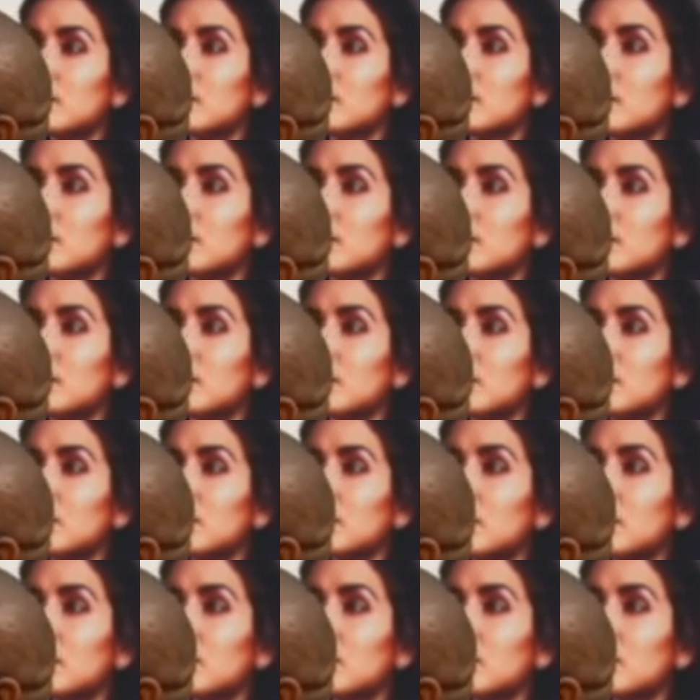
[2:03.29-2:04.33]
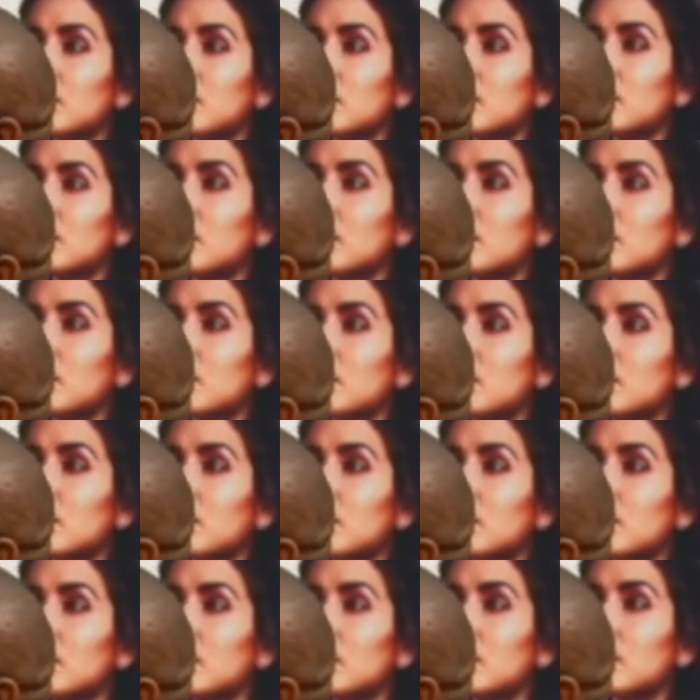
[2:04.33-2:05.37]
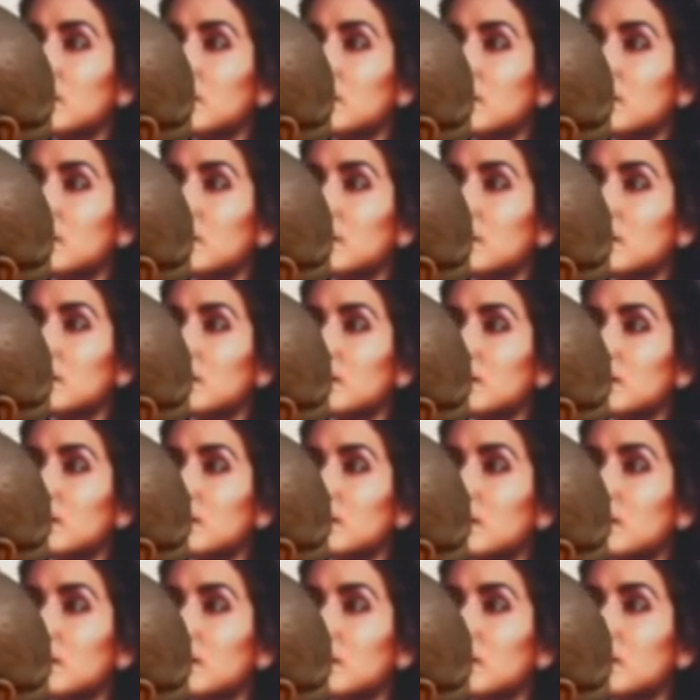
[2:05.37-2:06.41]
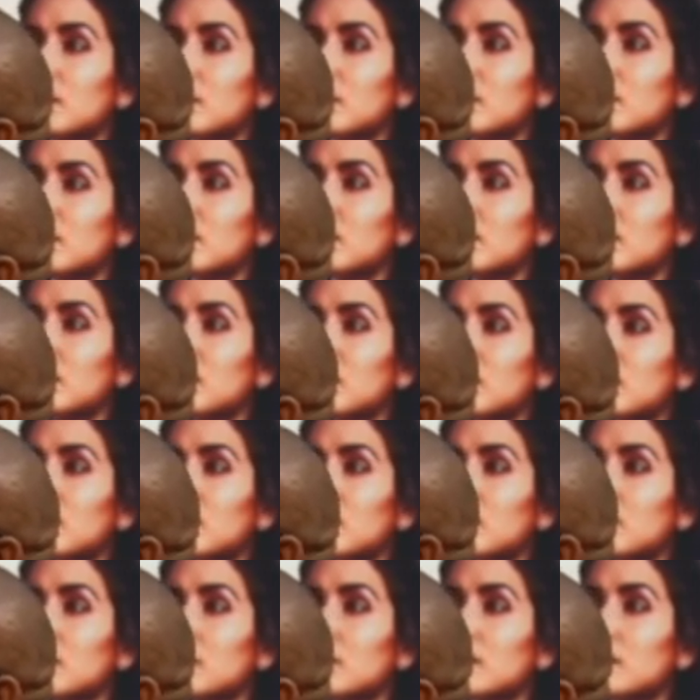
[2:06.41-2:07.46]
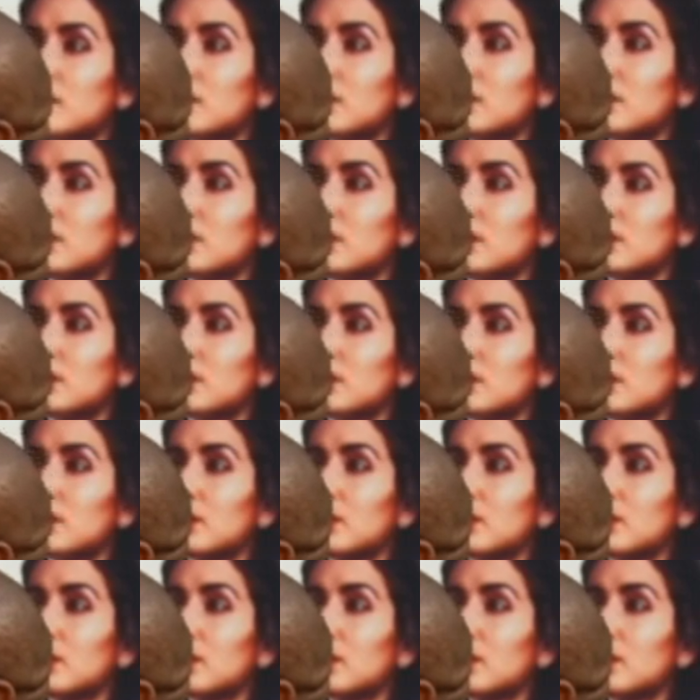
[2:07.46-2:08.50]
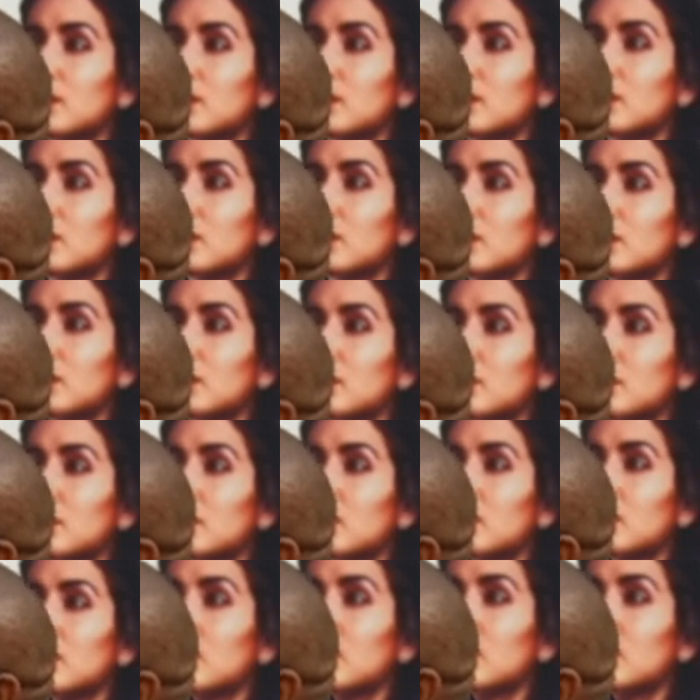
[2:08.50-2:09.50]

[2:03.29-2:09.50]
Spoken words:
(silent)